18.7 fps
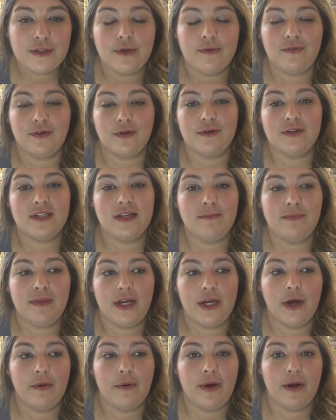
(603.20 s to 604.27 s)
So if there's
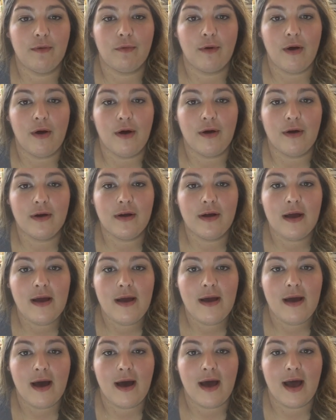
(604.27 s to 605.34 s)
something going wrong
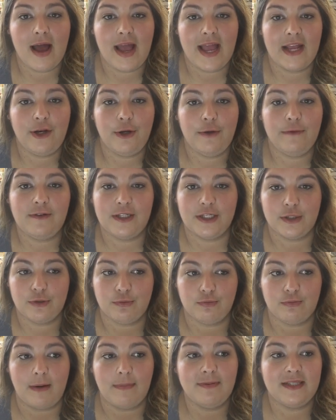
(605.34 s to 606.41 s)
and you've
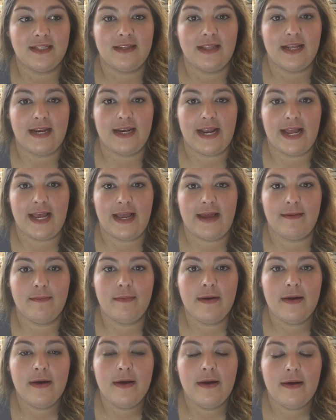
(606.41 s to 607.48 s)
disrupted the
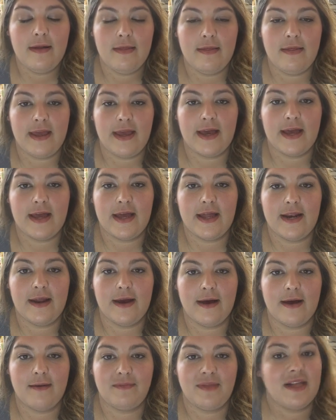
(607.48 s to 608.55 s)
name, then
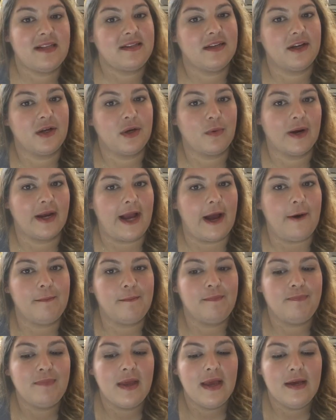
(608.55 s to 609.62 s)
that's not going to work out.
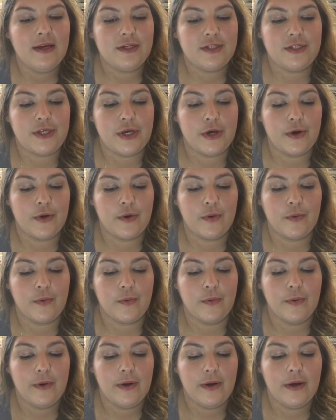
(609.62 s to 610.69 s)

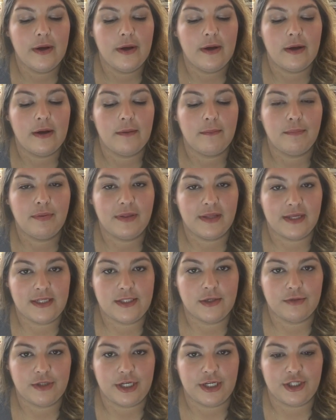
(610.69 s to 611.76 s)
So
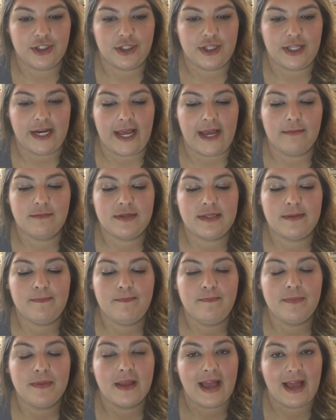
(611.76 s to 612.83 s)
please don't change the names.
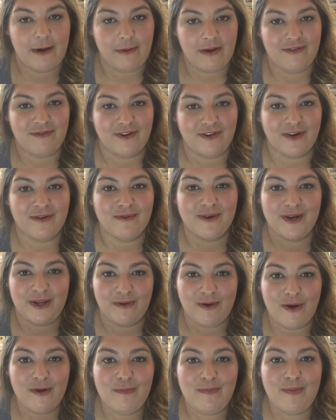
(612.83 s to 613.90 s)
However, when
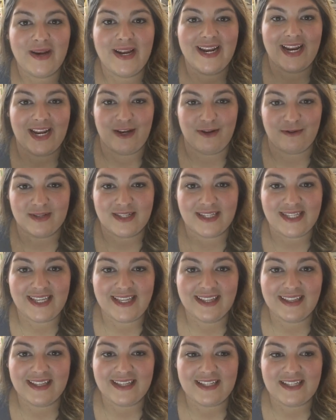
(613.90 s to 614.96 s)
you open it and you see
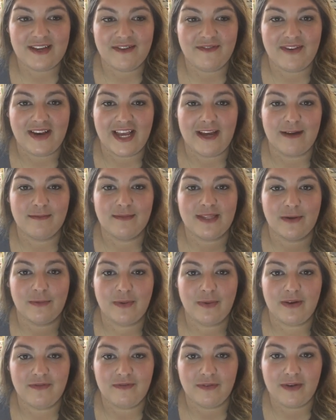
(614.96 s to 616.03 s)
the list of names that
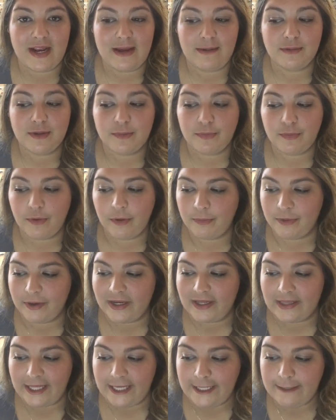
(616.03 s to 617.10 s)
we've named
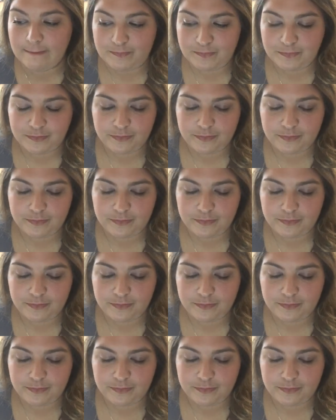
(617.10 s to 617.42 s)
appropriately,